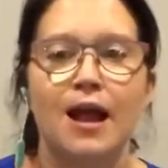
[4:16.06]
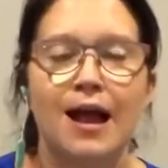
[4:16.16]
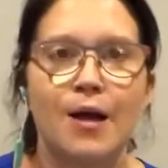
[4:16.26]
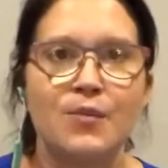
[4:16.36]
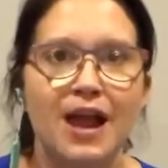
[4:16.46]

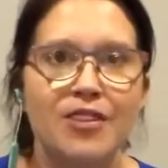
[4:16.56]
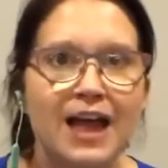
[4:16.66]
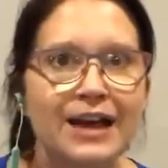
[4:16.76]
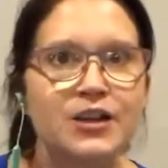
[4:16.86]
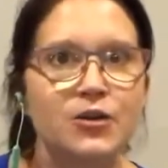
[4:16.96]
And
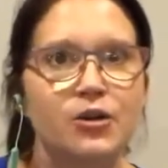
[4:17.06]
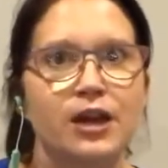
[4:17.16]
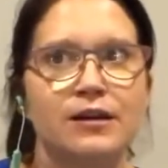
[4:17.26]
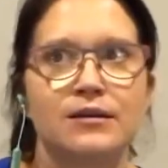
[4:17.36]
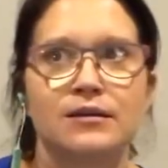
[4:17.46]
then you
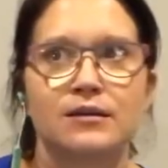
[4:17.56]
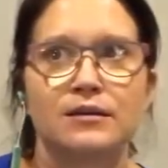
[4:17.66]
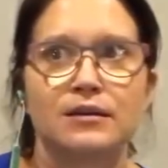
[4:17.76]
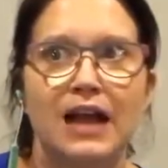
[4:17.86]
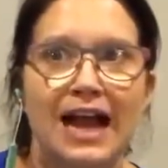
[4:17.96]
can,
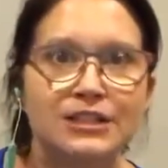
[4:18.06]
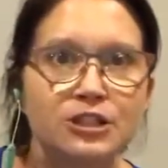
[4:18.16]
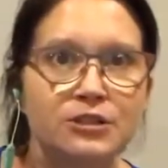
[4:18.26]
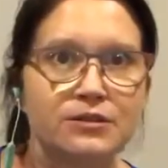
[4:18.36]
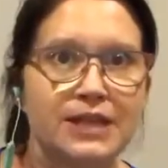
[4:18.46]
as
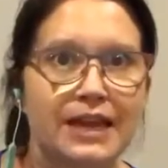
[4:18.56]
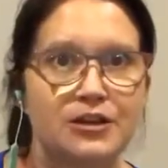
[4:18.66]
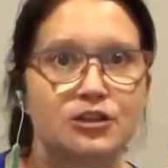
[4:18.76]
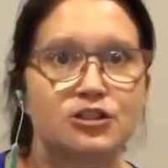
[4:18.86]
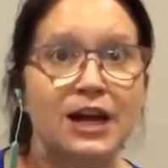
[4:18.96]
you gain
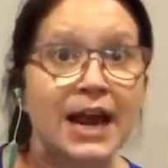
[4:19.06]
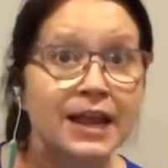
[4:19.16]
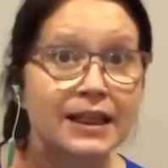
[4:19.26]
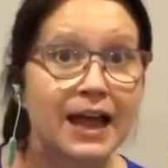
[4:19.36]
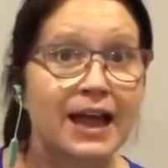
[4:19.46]
your
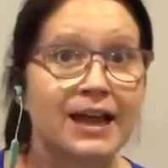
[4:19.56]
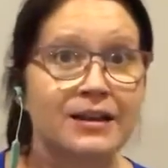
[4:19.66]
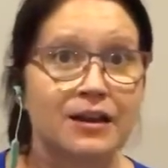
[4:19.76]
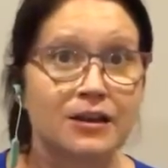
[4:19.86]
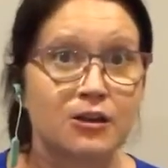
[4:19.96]
strength and
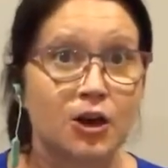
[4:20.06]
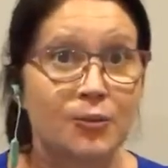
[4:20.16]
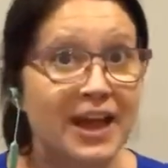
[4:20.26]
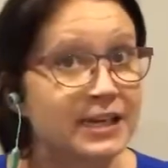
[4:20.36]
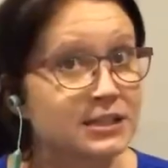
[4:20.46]
your
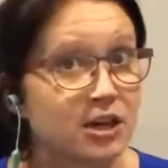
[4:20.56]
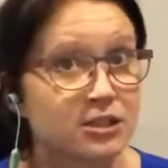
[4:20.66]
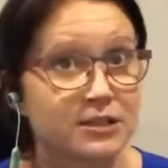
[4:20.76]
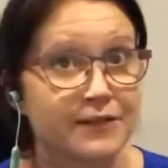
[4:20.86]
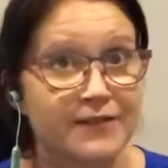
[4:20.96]
pain
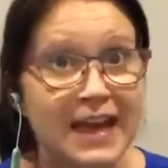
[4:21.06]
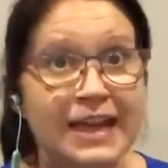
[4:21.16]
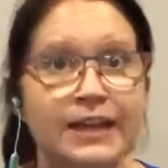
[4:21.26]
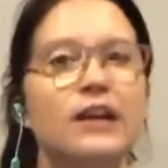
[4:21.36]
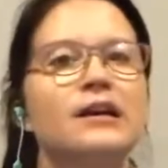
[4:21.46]
starts to
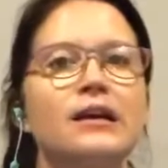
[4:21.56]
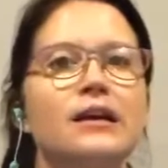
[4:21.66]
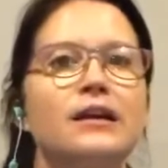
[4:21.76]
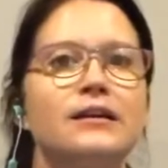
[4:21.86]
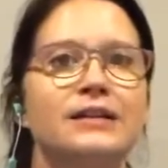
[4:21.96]
fade,
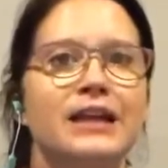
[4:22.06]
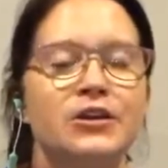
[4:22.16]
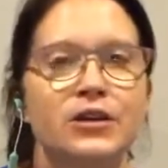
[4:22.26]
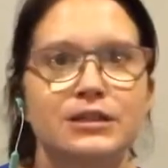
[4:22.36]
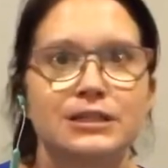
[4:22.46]
then
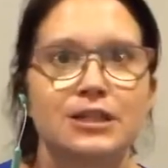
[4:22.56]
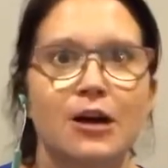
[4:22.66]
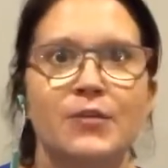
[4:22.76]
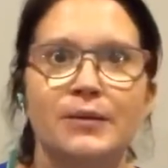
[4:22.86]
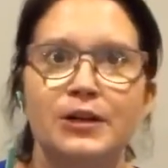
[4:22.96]
you can
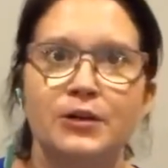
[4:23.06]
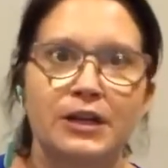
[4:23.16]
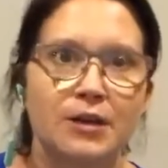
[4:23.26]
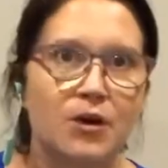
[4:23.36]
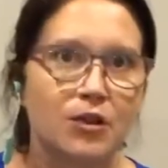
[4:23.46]
start maybe
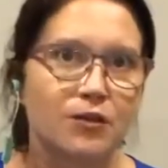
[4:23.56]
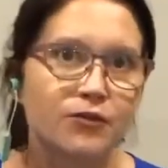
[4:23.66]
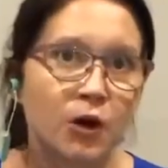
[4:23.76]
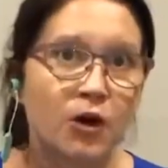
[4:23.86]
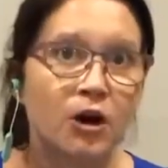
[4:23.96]
doing them on the
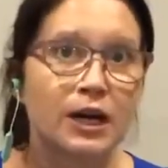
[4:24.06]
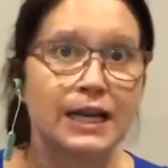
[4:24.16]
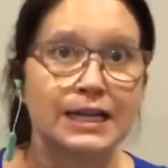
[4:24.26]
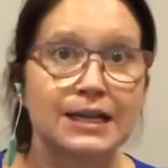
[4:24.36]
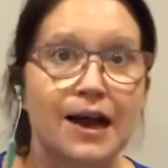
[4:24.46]
floor in
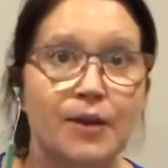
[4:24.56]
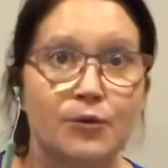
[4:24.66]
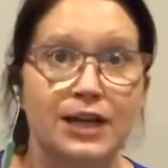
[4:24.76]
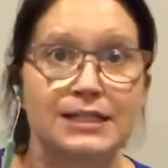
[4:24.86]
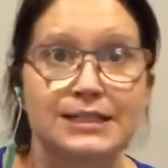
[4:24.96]
an
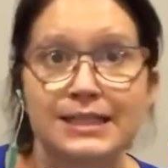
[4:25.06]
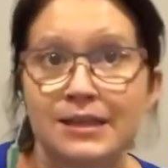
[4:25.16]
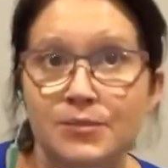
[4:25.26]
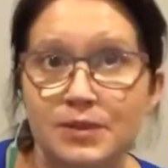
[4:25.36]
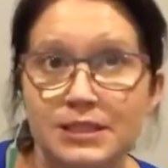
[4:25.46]
upright
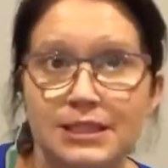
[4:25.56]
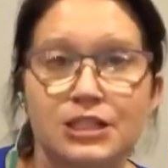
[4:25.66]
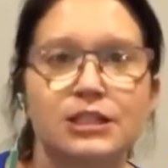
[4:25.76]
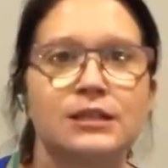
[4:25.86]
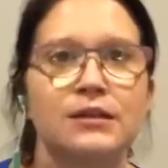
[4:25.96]
seated
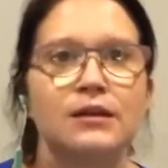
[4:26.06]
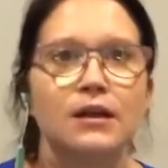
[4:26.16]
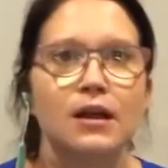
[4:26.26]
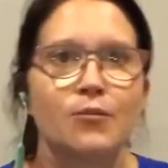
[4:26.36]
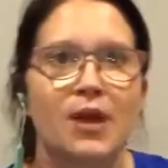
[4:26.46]
position,
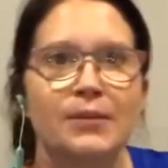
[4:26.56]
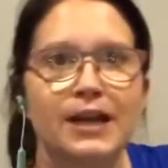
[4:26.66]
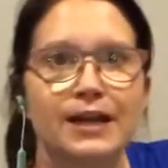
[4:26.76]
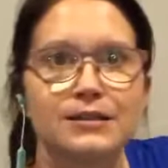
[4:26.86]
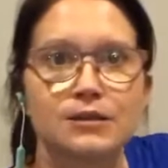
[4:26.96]
maybe
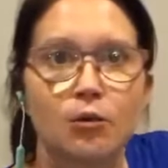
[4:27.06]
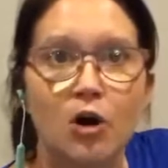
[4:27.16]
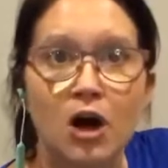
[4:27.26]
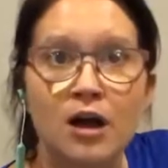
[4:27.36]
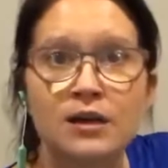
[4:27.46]
against the
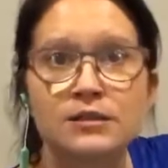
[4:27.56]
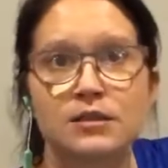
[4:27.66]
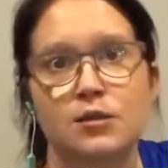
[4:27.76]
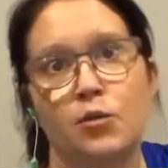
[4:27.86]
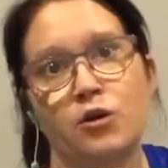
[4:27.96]
wall to
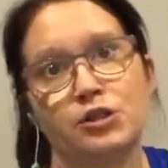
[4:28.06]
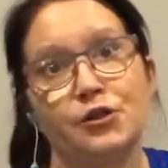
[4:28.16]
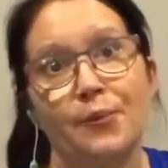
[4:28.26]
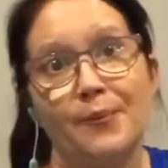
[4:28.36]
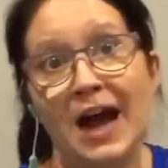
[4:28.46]
support
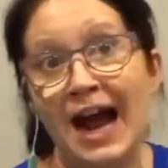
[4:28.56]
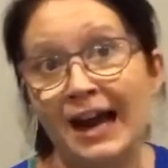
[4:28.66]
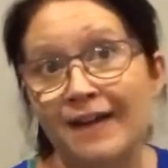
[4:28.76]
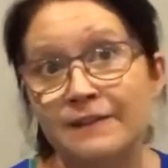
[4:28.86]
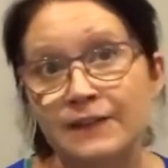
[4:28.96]
your
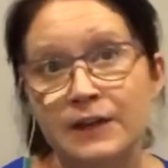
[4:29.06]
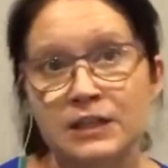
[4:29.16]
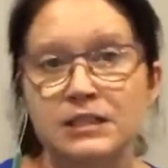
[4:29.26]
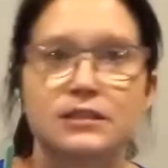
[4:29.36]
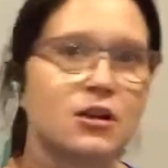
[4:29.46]
back at
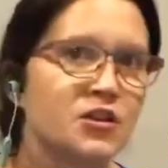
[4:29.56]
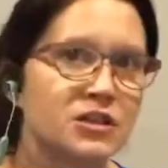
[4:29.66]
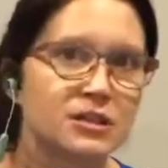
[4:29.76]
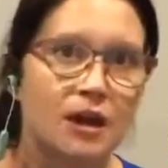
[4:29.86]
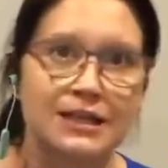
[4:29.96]
first. So
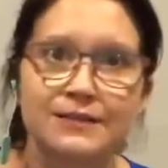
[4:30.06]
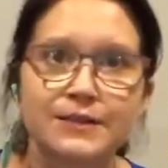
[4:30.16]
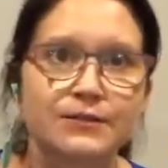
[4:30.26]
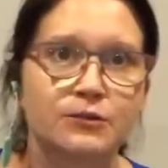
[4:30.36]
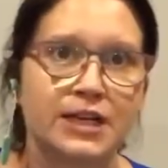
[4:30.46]
there's lots of
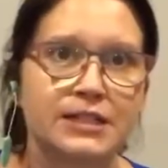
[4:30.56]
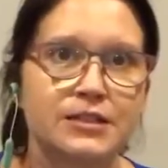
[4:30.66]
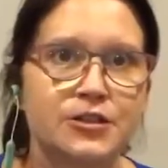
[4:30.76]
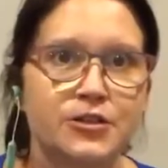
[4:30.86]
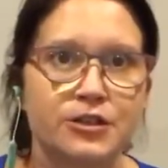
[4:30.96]
different ways
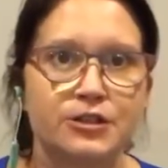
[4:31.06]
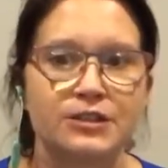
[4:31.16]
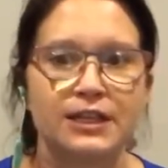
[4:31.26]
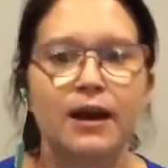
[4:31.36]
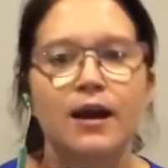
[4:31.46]
that you can do
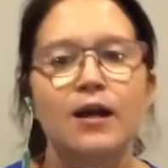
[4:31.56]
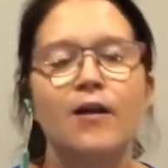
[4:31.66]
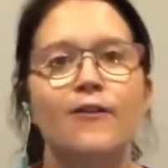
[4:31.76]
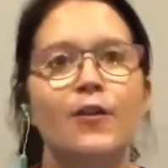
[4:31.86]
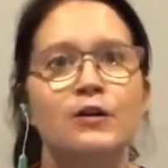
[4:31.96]
it.
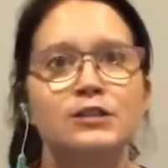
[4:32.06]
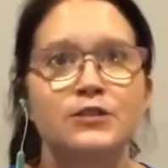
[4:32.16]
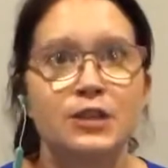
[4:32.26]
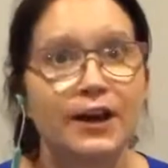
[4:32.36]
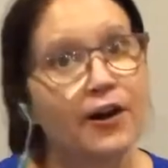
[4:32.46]
For those of
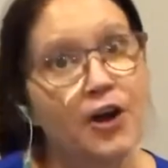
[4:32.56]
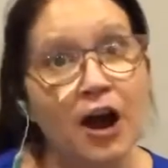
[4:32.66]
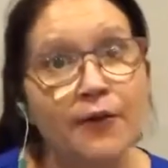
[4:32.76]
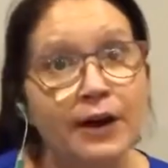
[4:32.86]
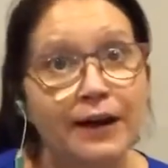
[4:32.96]
you that are
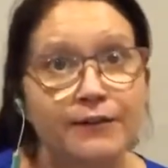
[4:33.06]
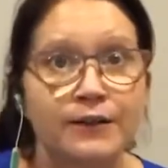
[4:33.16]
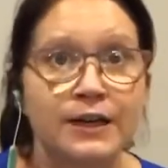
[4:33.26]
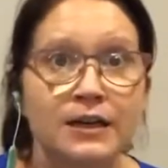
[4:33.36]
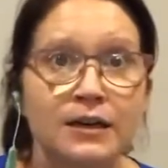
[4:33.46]
not
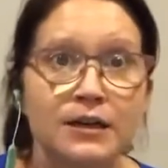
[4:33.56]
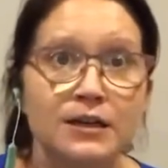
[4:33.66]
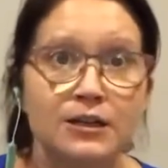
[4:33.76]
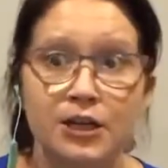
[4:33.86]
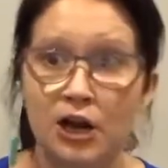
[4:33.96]
recovering,
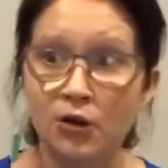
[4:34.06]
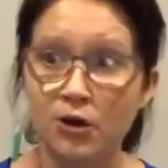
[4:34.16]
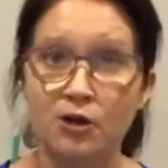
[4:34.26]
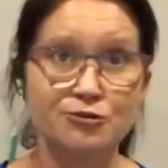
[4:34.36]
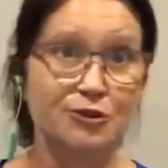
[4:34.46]
you know,
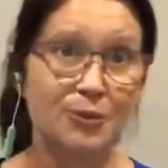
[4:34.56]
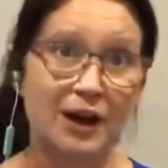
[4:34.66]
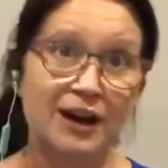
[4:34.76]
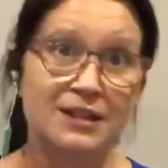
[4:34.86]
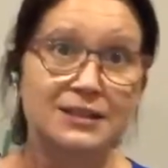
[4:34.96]
go to a
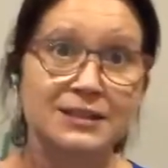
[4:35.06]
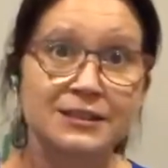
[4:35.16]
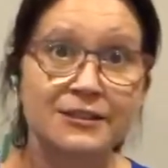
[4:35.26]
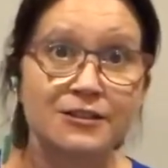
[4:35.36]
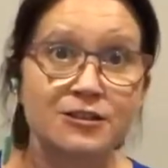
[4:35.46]
park, sit
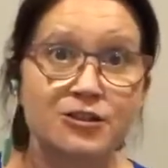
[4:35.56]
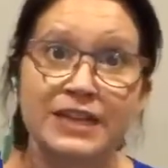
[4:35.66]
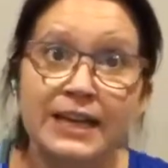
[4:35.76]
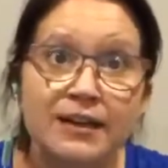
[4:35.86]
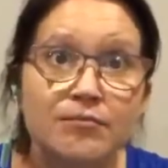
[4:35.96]
under a
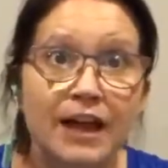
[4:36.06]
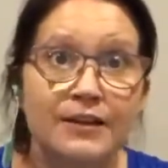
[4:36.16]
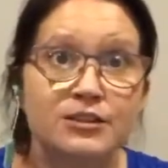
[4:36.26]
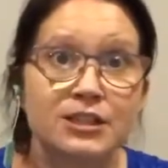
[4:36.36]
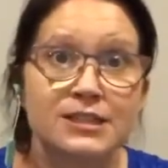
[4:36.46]
tree,
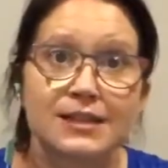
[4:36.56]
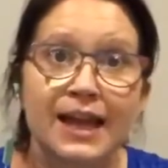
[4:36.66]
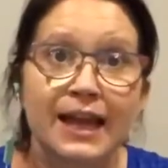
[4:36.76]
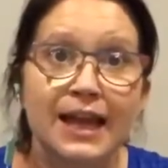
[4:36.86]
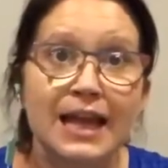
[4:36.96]
and just
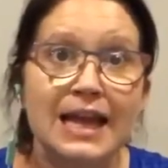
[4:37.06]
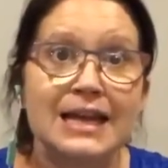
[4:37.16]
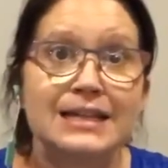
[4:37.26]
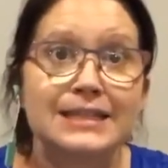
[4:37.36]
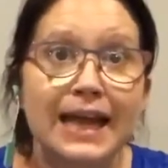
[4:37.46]

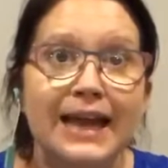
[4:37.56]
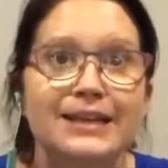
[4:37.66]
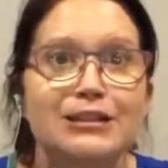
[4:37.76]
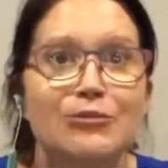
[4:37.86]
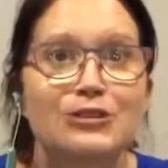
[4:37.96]

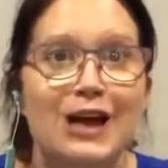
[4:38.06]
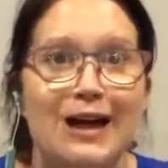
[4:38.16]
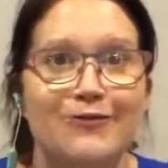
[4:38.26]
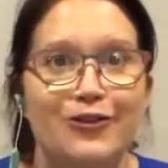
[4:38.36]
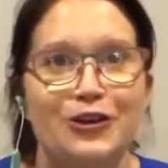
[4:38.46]
take some
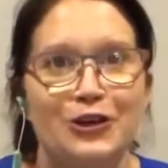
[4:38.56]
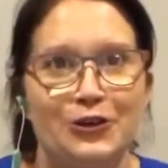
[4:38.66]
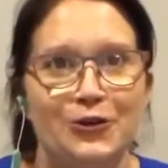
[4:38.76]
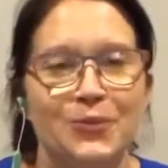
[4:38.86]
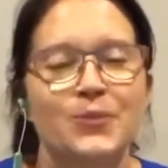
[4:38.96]
time for
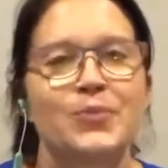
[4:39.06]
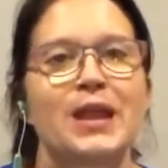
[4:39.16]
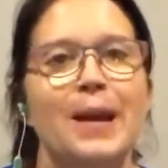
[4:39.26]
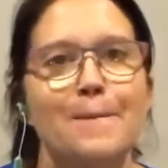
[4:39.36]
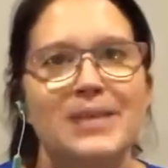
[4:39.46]
you.
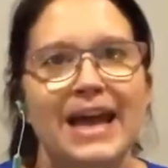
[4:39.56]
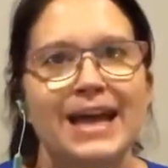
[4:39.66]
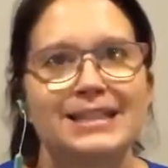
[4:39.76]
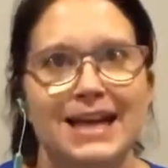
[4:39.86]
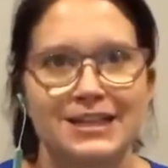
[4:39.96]
Pay
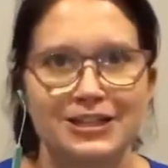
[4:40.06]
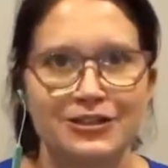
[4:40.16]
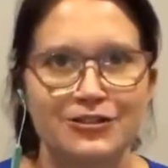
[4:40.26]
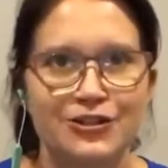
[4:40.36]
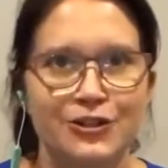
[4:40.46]

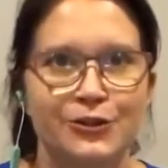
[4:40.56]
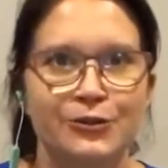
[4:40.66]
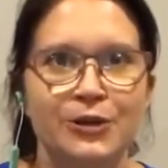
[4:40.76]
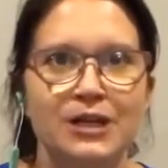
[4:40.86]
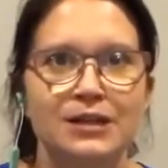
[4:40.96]
attention
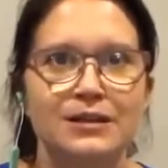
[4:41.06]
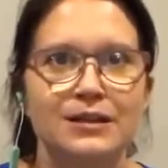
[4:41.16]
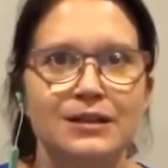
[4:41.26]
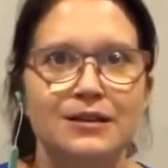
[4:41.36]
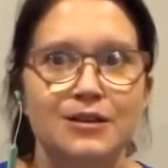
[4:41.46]
to
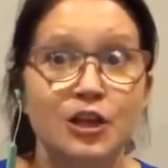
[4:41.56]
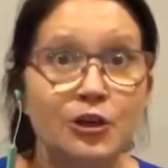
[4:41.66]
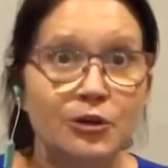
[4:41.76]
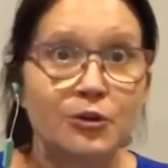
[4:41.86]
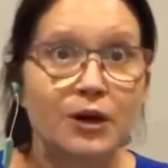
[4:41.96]

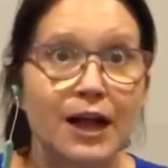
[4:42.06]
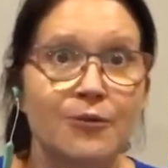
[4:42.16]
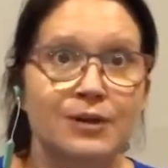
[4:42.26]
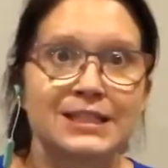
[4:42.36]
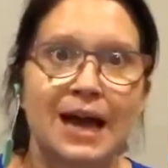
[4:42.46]
you and
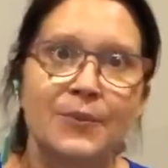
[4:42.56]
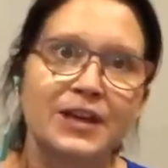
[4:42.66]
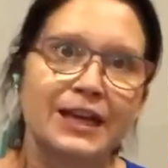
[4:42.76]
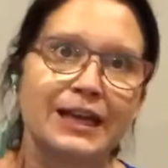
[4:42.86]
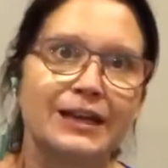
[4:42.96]
what's
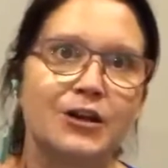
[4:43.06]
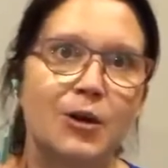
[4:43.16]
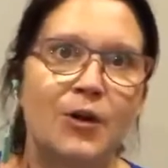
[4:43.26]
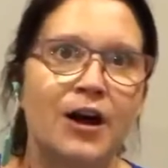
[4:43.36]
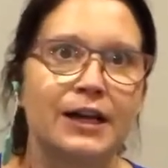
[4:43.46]
happening in your
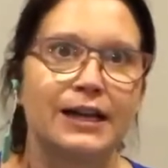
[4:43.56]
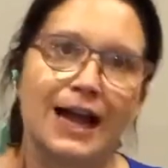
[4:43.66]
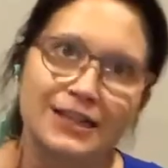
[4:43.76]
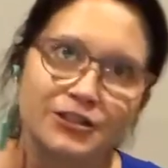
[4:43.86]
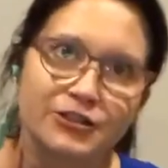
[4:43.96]
body
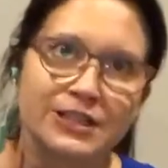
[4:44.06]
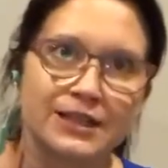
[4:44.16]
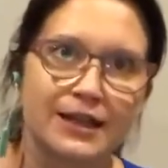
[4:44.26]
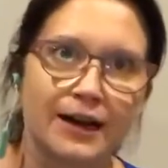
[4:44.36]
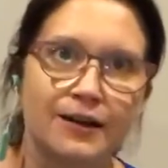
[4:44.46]
as you
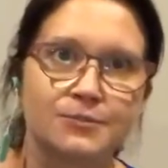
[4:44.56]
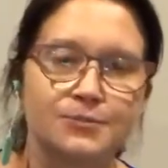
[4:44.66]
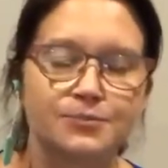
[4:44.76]
sit there.